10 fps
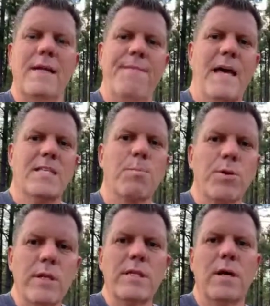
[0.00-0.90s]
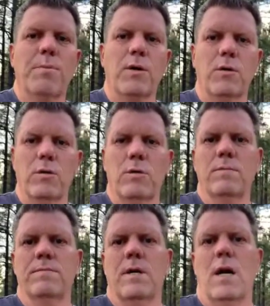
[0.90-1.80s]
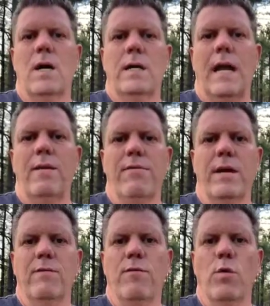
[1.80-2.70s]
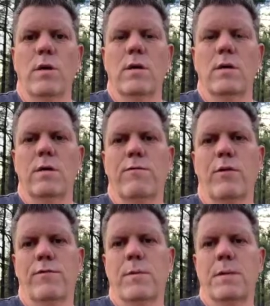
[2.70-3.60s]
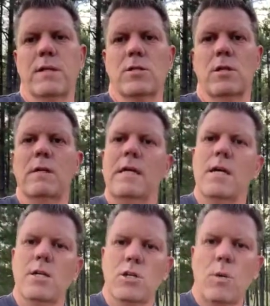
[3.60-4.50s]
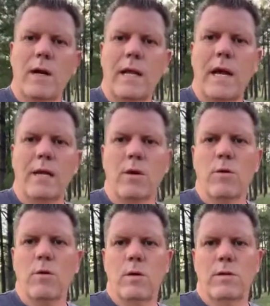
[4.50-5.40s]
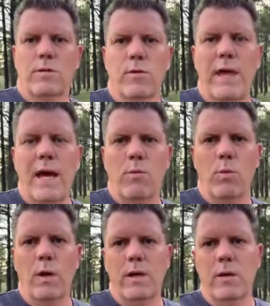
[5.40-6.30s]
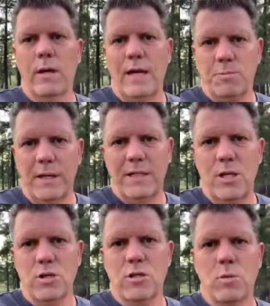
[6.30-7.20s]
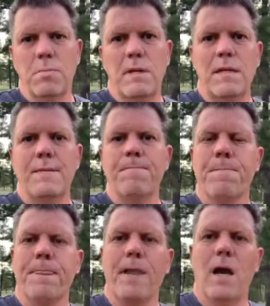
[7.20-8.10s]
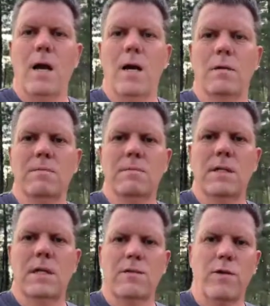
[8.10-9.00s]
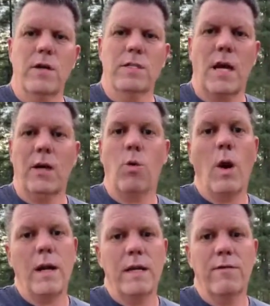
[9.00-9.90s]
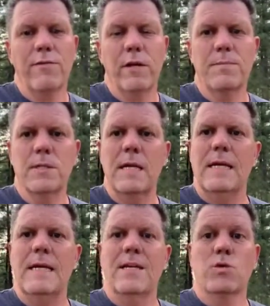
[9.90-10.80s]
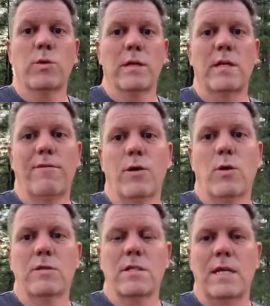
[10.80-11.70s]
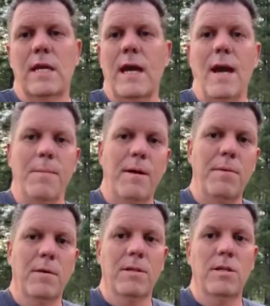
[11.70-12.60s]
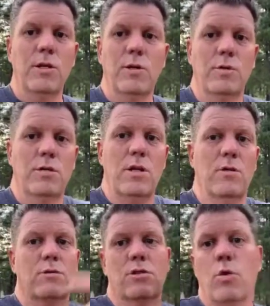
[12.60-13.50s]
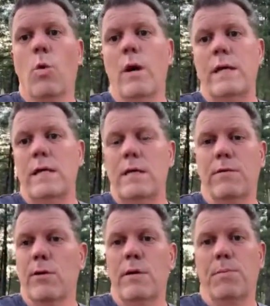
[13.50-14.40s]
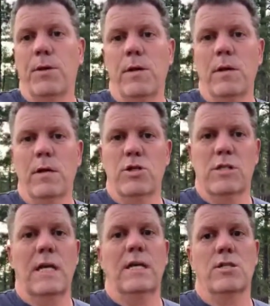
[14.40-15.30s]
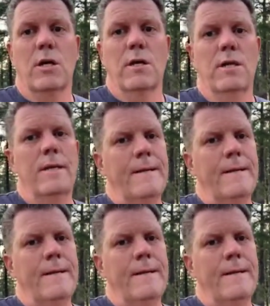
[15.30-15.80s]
That's a pretty typical kind of thing for flipping. So just wanted to kind of go through that, what your expectations would be as far as kind of quantity of flips. It's really difficult to say, yeah, I'm going to be able to do 20, 30 per year just getting started,